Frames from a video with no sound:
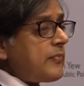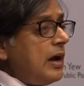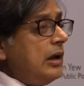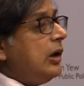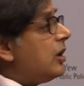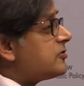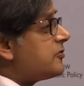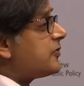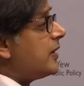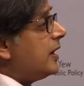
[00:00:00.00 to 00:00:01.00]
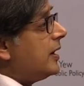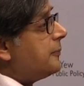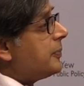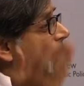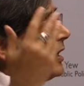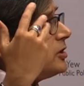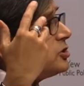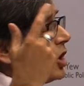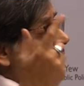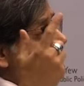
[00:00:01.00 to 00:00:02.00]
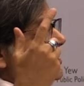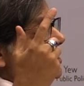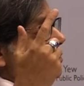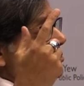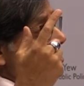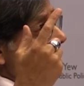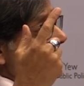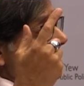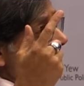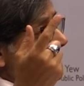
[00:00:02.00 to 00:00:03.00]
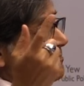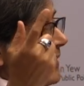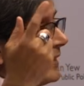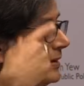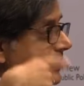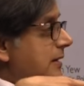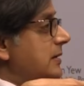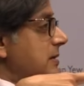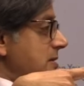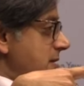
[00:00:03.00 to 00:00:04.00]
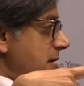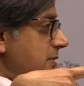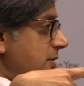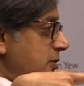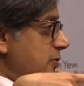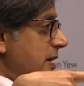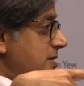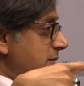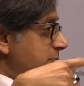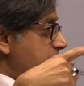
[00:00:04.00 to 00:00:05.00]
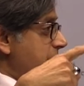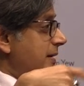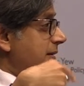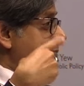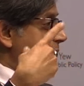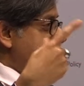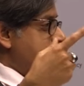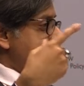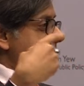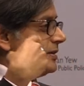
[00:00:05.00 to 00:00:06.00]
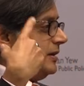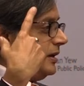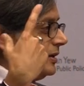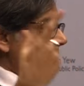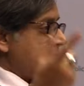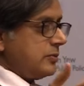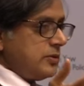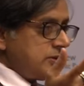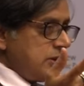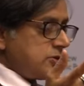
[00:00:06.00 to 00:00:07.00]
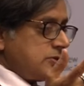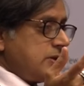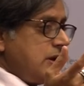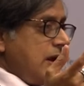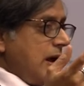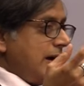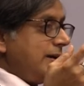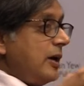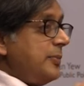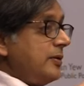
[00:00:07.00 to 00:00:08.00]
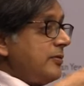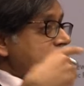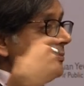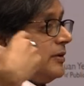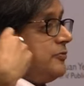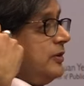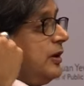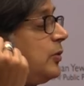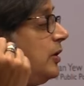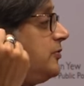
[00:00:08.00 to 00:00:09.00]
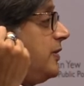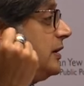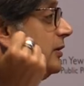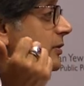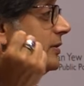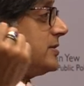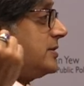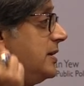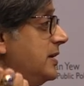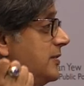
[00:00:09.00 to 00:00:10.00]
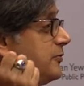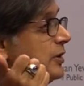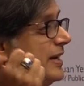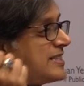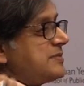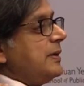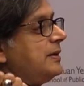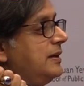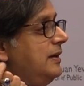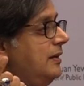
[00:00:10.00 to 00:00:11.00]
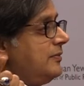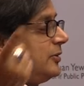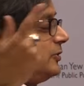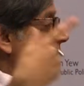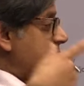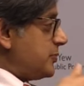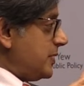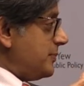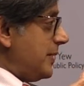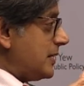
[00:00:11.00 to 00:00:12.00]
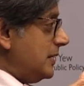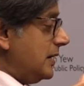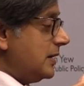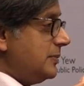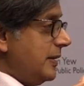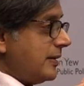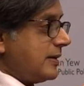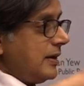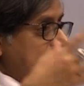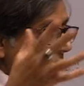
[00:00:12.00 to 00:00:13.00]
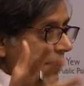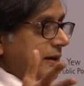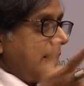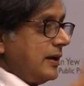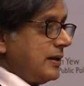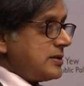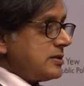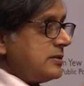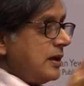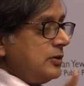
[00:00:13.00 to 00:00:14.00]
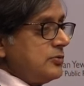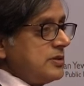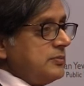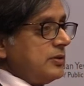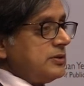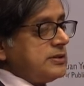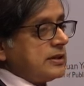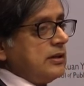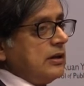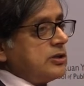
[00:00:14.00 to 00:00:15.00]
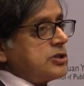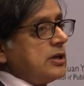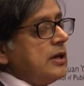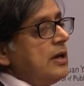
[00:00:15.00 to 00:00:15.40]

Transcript: a lot of um, jobs that used to be done by paralegals in the U S in preparing briefs and legal documentation are now being written by fully qualified lawyers in India for less money than you'd have to pay a paralegal in America. And again, it's done using modern technology.